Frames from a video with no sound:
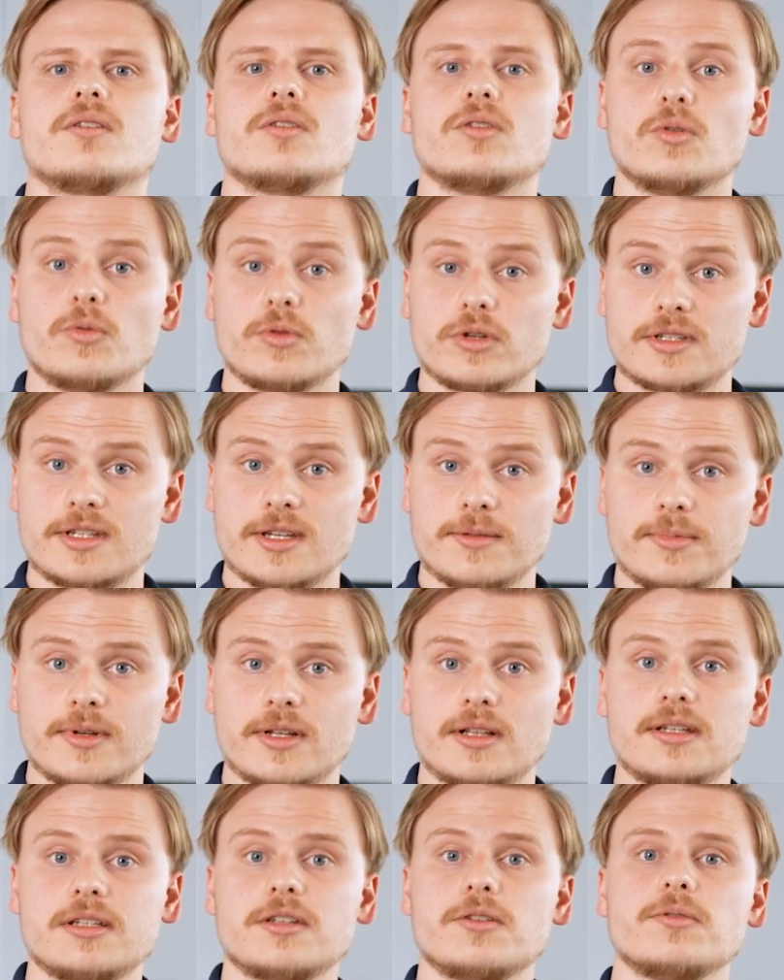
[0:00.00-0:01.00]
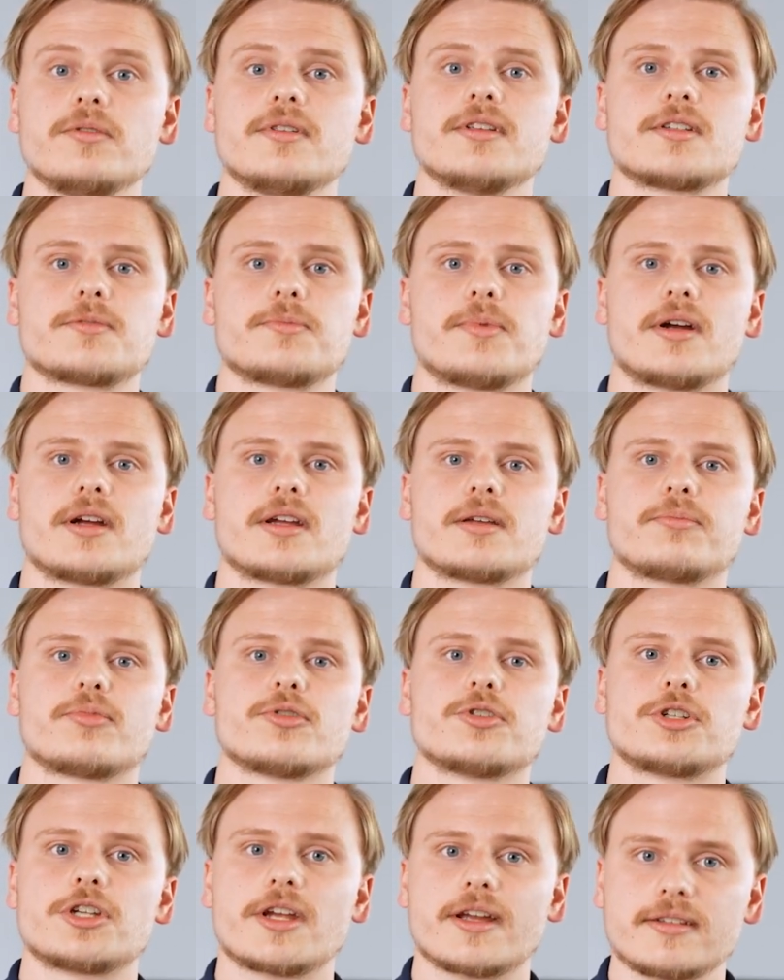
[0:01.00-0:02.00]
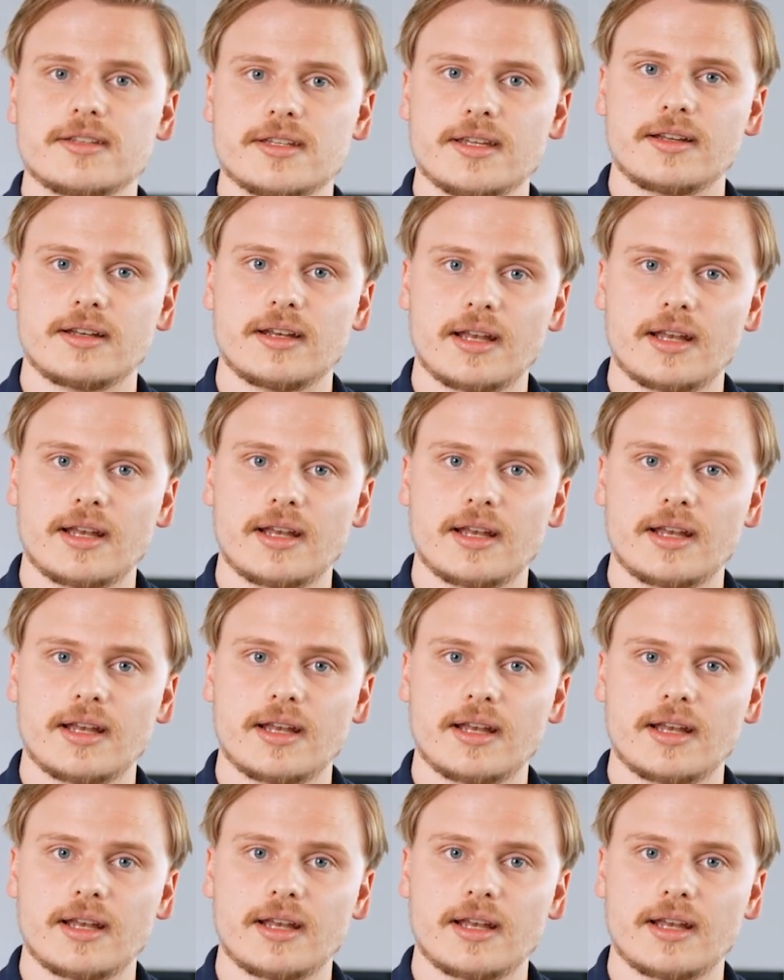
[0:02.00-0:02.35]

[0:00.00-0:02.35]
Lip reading: You would typically do this by projecting